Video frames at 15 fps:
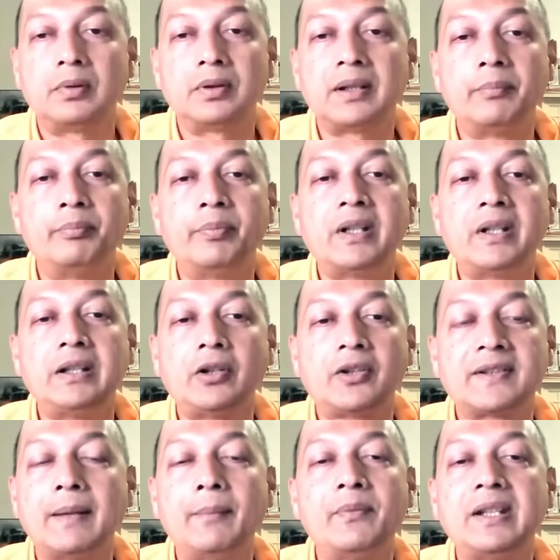somebody or
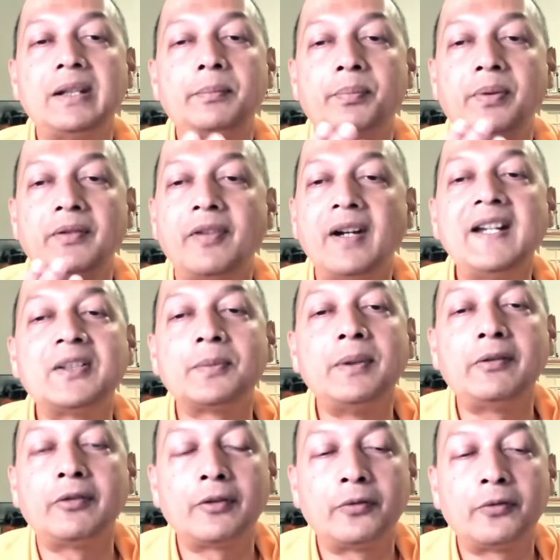something prevents
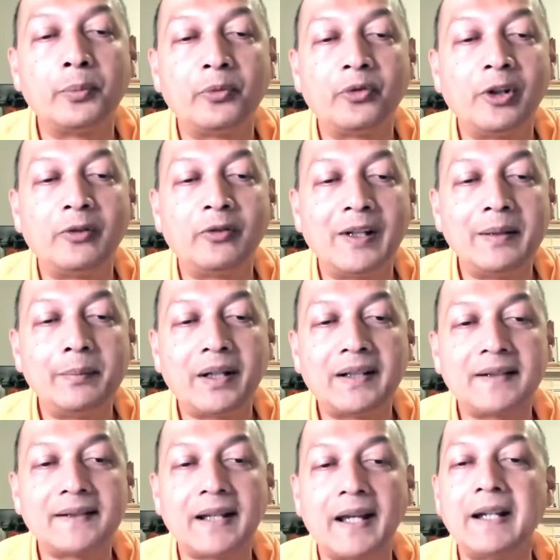me from fulfilling my
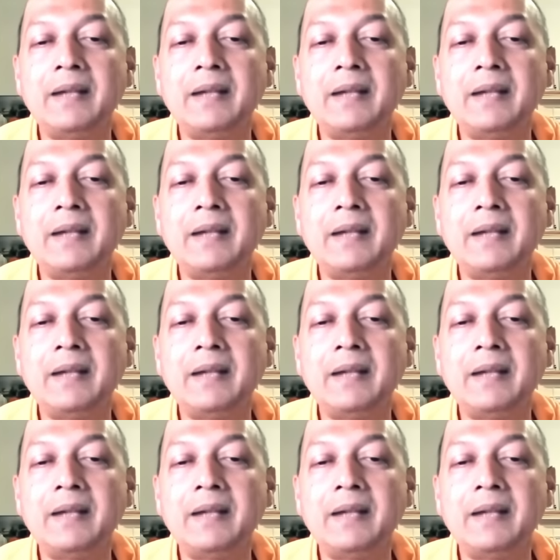desire.